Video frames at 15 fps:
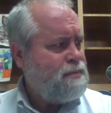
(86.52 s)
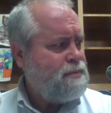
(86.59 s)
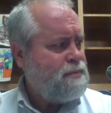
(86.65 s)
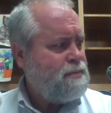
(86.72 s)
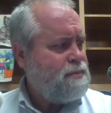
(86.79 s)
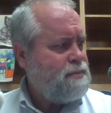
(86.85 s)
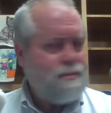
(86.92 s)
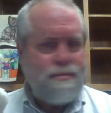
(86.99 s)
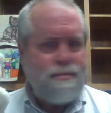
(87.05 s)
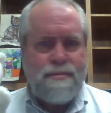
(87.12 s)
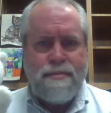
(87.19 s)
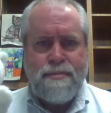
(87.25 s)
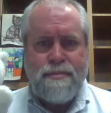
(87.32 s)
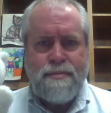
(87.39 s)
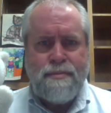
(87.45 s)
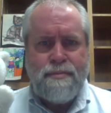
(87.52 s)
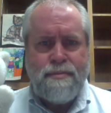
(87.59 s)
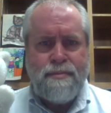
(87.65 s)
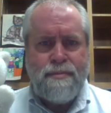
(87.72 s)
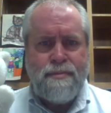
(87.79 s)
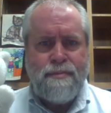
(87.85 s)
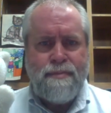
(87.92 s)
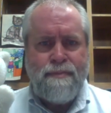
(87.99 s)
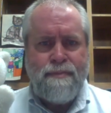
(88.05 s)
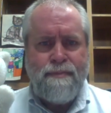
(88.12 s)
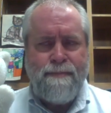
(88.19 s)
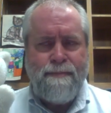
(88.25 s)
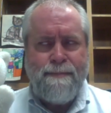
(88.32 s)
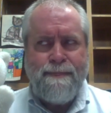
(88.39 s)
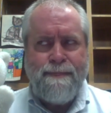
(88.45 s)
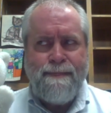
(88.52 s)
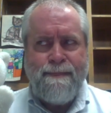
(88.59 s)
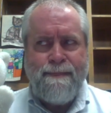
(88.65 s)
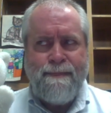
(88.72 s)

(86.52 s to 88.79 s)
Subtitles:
Nothing is said.